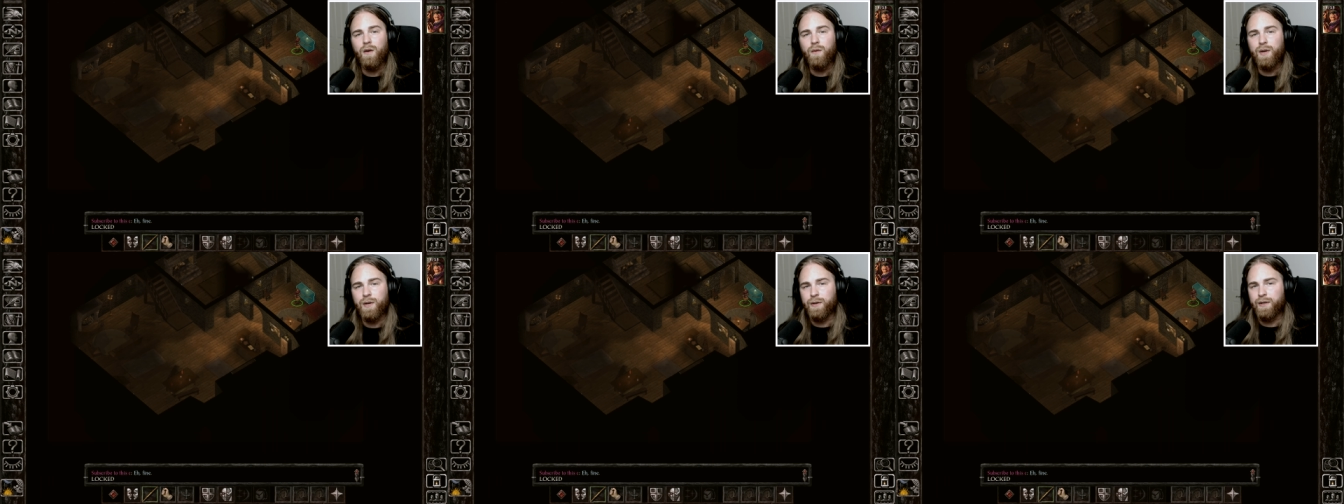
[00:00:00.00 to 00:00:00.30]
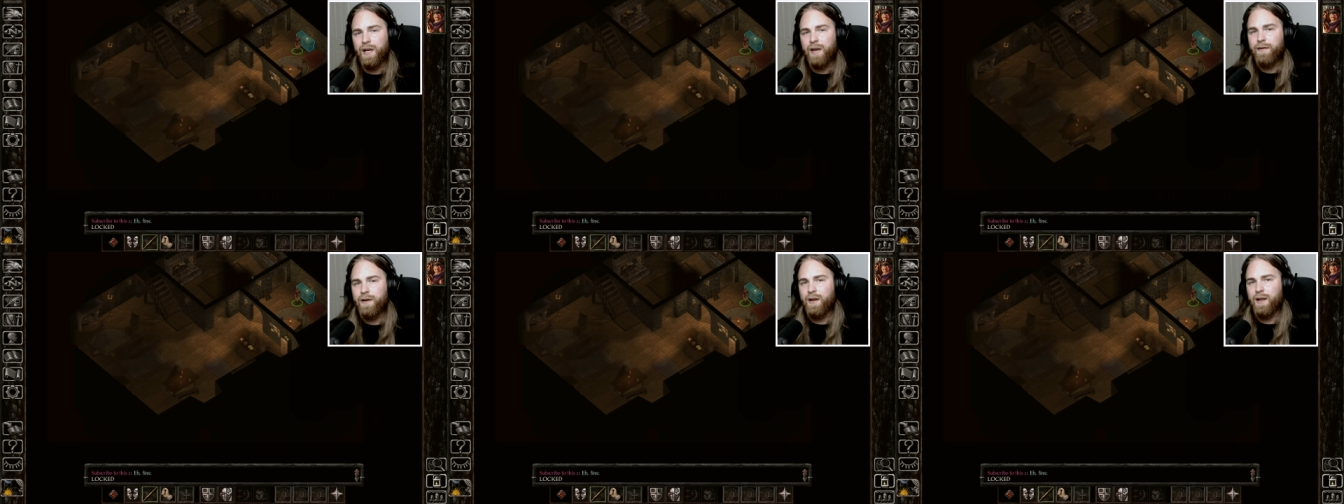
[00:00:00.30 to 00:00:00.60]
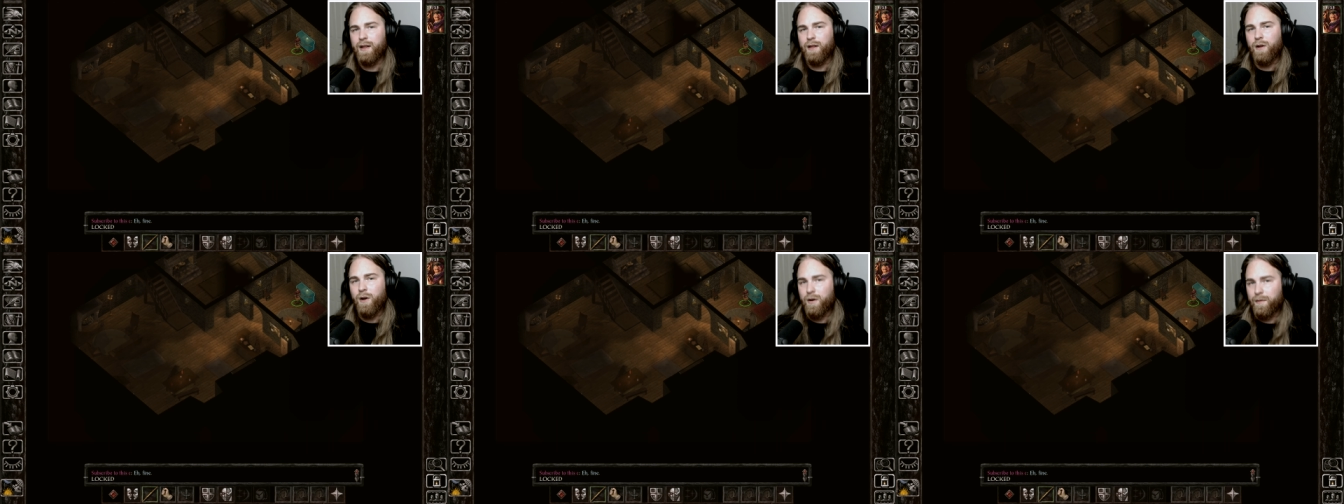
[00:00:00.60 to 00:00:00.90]
We could
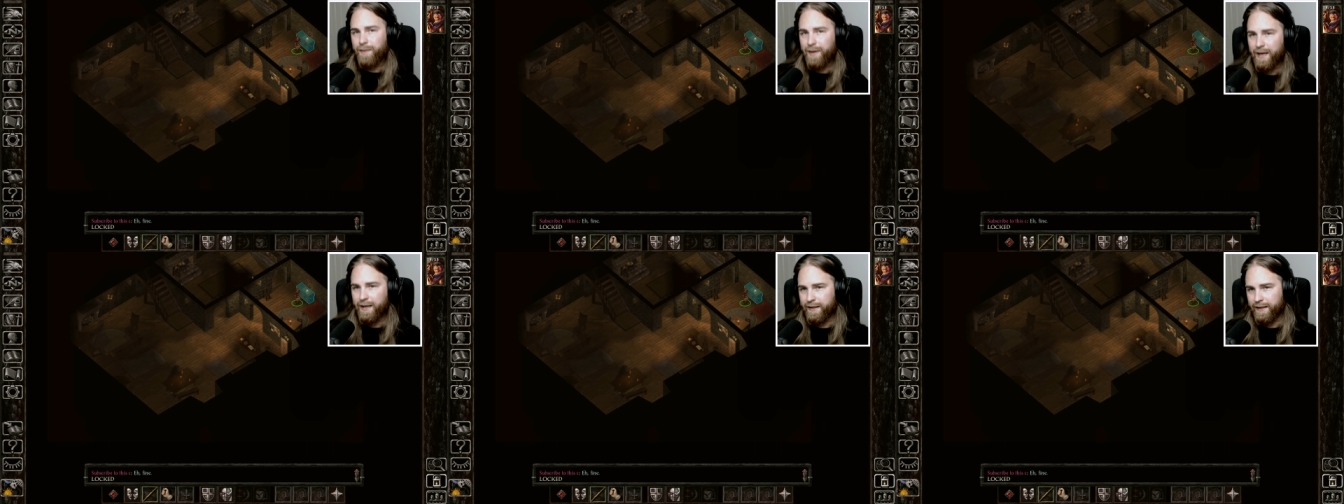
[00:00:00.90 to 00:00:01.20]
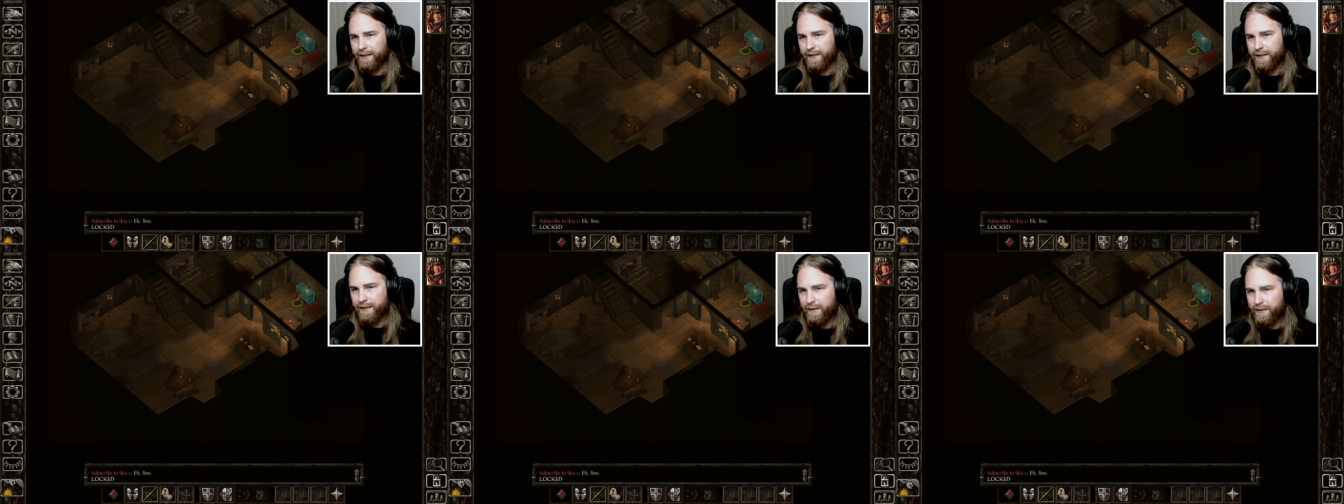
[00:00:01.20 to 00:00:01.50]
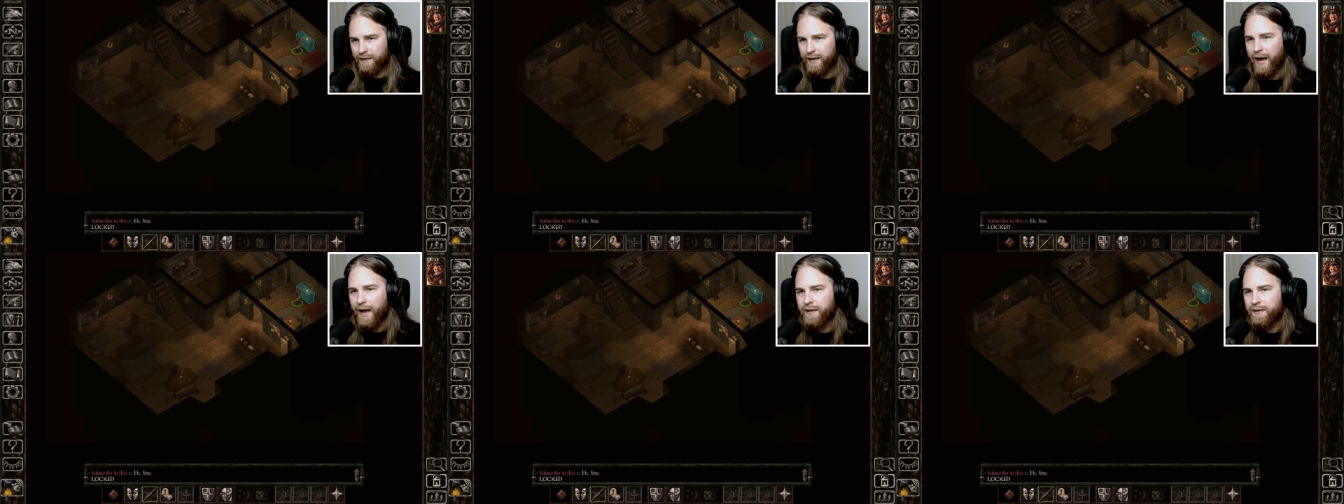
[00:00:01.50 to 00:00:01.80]
either lockpick this
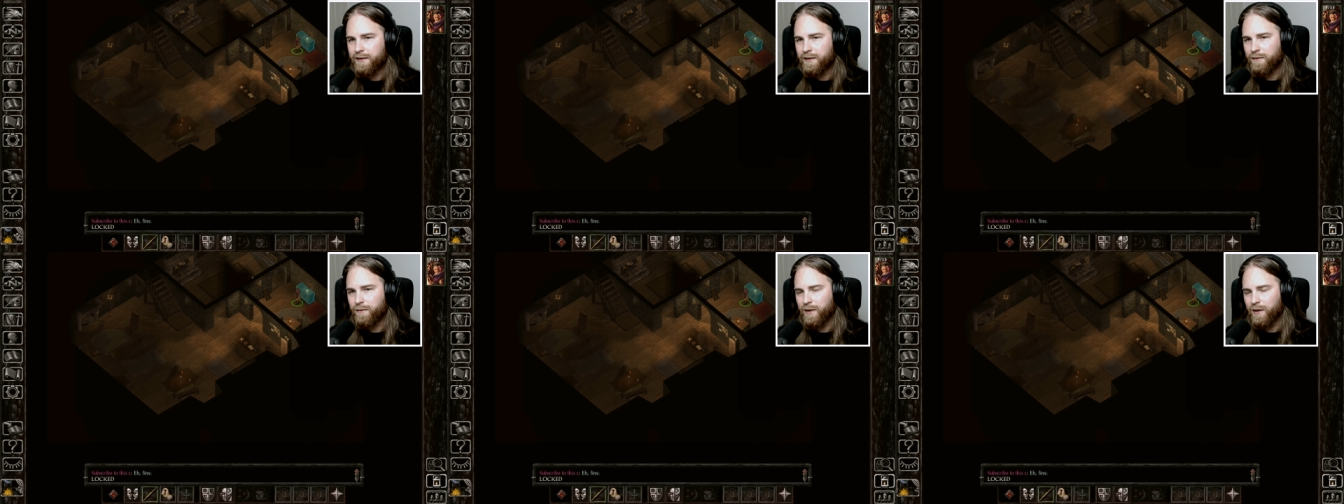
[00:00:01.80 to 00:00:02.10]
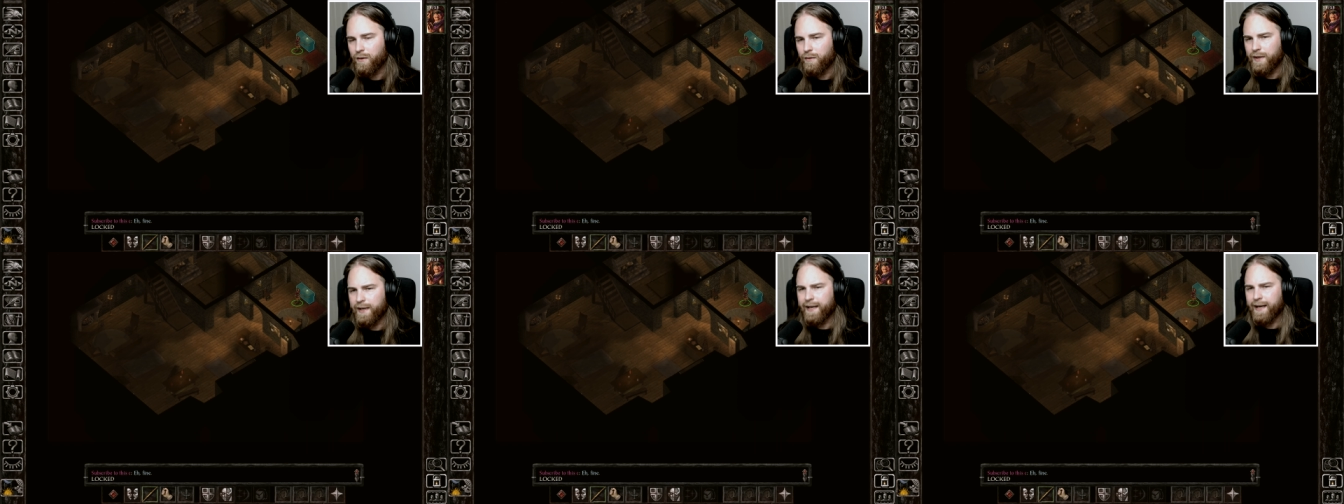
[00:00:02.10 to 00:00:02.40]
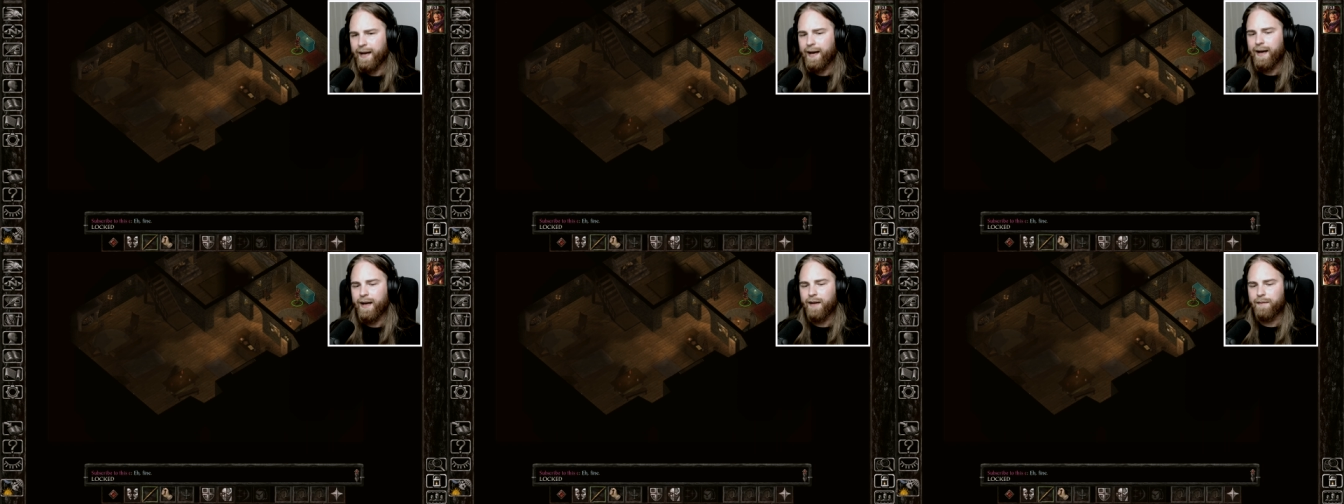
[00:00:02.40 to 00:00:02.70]
chest, well we
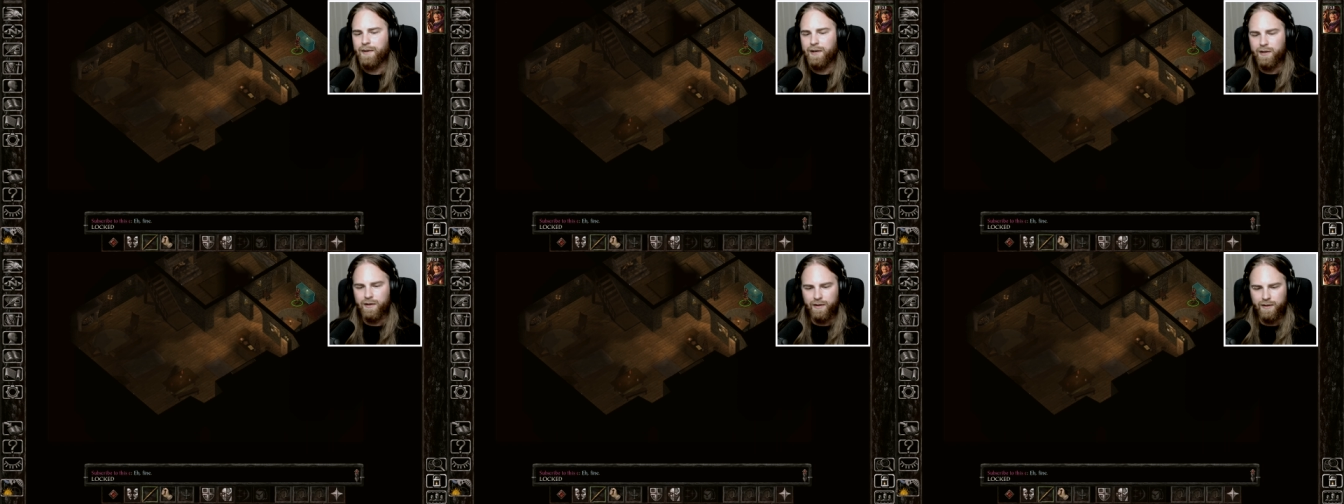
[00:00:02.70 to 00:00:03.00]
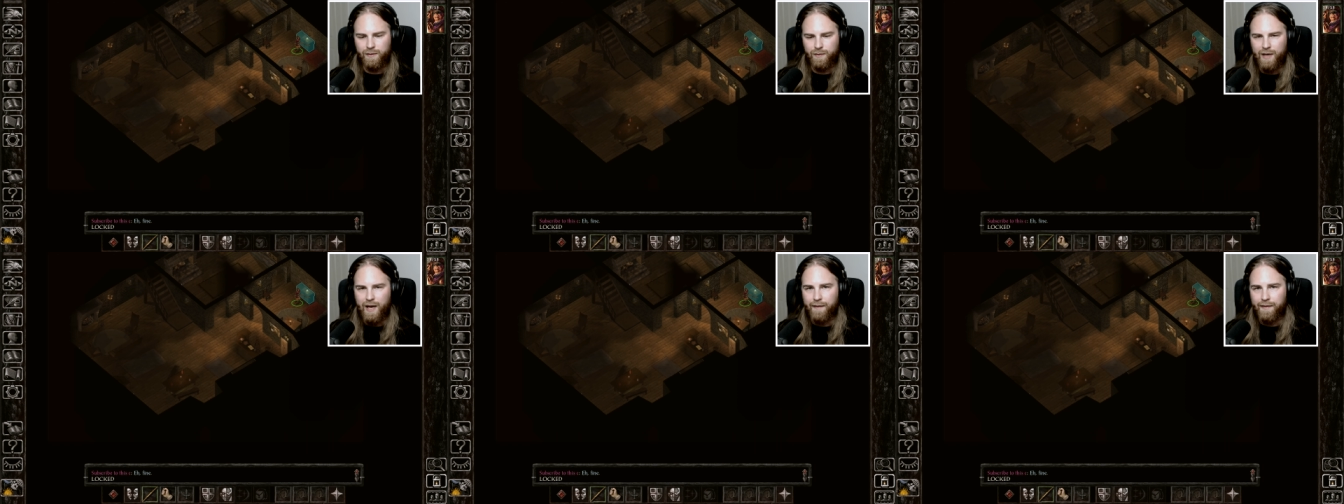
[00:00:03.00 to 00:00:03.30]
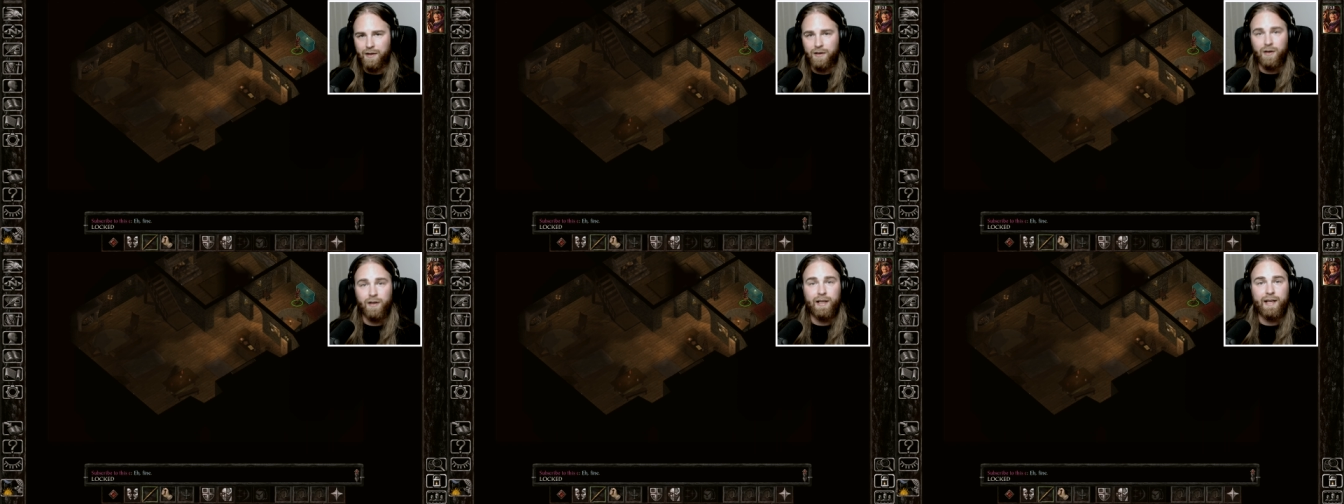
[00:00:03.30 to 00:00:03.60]
can't because we
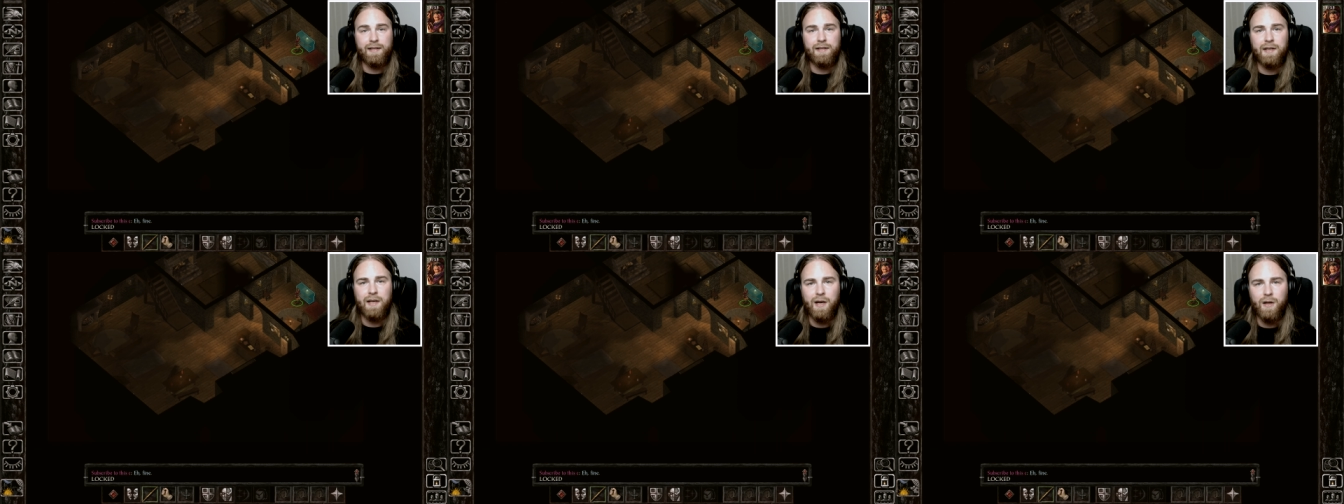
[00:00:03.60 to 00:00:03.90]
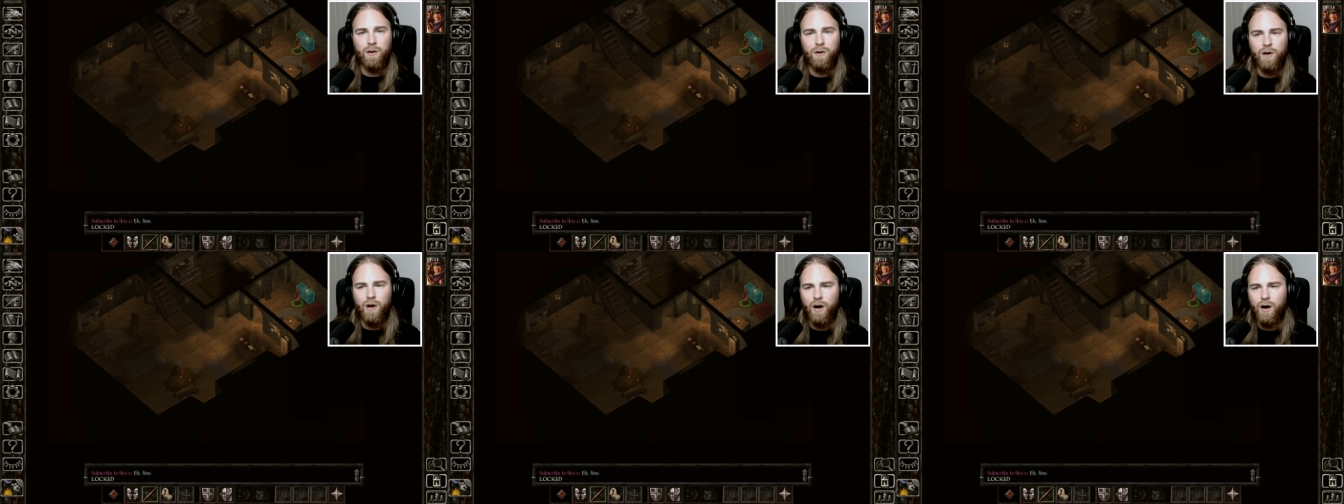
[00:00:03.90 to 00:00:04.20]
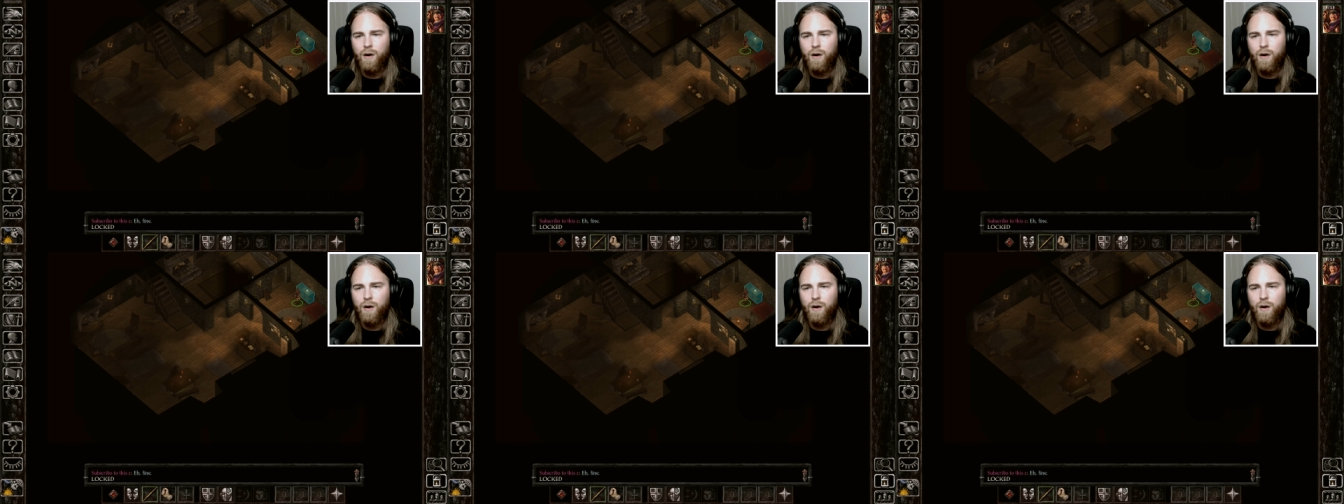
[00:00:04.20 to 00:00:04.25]
haven't got that skill,